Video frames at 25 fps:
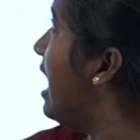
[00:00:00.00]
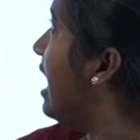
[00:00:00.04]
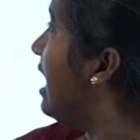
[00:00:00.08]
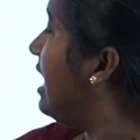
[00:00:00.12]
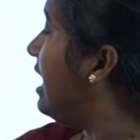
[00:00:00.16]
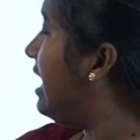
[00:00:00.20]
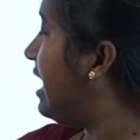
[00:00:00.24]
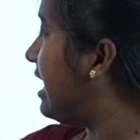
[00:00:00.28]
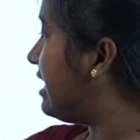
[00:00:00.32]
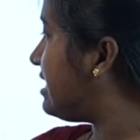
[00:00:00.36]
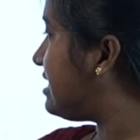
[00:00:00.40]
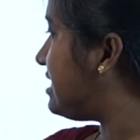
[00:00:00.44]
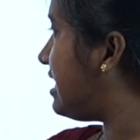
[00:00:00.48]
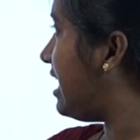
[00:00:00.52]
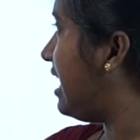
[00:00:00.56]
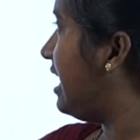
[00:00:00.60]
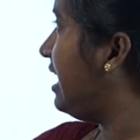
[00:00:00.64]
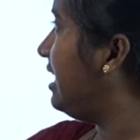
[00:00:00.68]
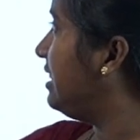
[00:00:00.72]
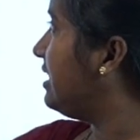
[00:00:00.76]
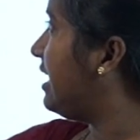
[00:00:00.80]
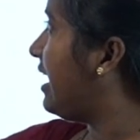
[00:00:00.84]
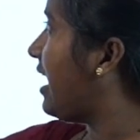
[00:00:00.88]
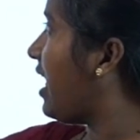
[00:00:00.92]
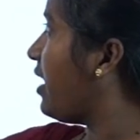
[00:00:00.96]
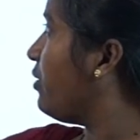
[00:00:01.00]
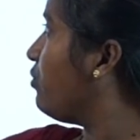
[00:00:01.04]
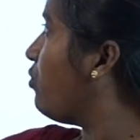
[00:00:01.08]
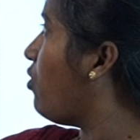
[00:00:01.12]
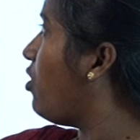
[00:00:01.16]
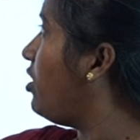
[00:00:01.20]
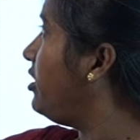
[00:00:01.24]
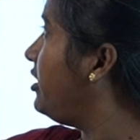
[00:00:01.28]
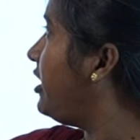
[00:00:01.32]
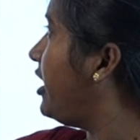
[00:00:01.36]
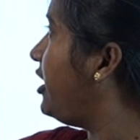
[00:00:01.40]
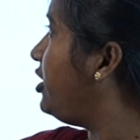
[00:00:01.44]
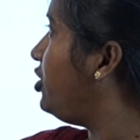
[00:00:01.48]
Let's see that I
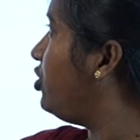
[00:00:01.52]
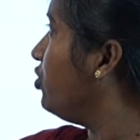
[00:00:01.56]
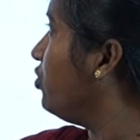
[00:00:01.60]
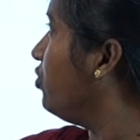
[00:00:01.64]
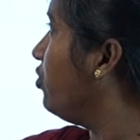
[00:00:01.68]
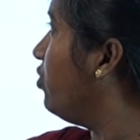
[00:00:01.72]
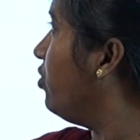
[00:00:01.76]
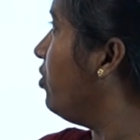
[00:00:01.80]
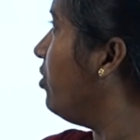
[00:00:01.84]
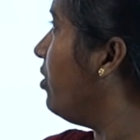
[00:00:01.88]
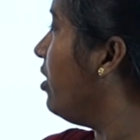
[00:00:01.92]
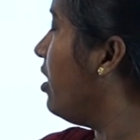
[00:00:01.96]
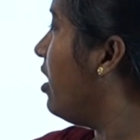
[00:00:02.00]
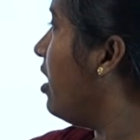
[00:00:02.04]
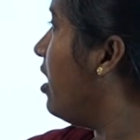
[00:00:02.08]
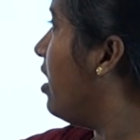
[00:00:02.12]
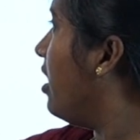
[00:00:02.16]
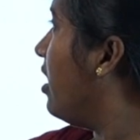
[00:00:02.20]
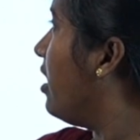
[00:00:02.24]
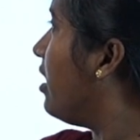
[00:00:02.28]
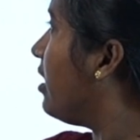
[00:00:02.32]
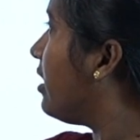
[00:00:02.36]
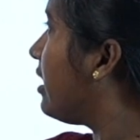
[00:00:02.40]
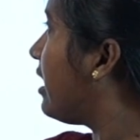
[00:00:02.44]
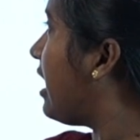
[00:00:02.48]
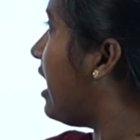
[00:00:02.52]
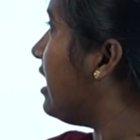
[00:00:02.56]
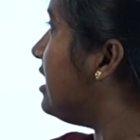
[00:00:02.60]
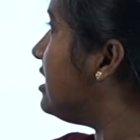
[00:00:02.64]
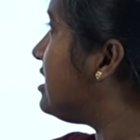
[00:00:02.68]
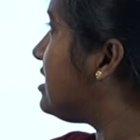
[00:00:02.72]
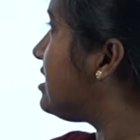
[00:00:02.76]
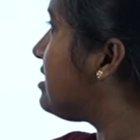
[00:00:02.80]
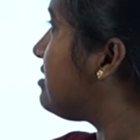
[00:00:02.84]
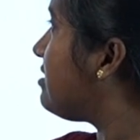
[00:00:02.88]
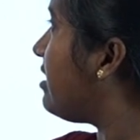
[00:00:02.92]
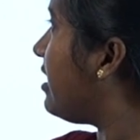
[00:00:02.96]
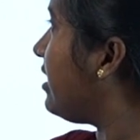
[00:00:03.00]
wanted to
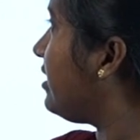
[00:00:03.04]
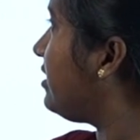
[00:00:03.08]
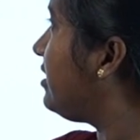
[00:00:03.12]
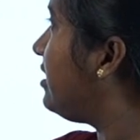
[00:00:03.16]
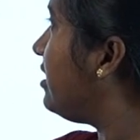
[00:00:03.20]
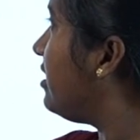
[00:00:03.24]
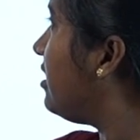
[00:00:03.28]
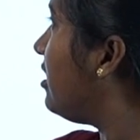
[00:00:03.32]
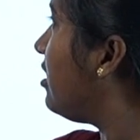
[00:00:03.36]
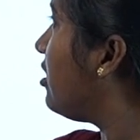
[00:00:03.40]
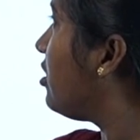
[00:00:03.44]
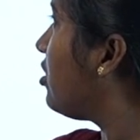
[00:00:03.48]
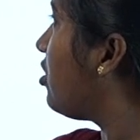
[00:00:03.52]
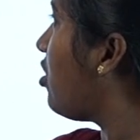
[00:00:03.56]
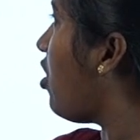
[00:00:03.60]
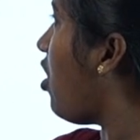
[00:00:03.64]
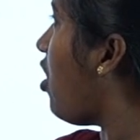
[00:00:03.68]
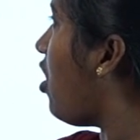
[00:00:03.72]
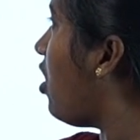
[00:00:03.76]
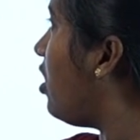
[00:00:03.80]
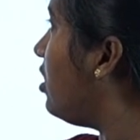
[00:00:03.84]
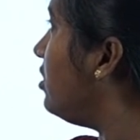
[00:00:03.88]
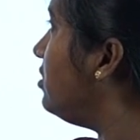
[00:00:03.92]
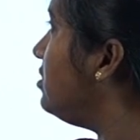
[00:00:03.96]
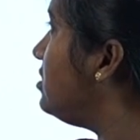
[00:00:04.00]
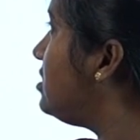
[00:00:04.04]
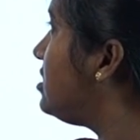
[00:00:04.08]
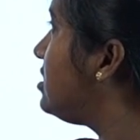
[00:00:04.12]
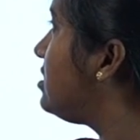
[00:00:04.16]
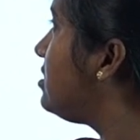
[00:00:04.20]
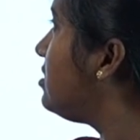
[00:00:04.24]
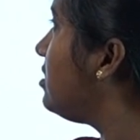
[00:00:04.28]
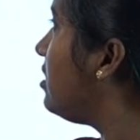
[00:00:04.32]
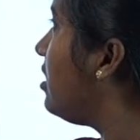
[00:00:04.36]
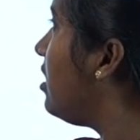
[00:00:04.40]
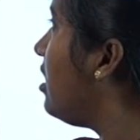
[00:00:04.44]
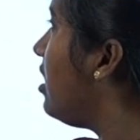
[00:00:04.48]
construct cons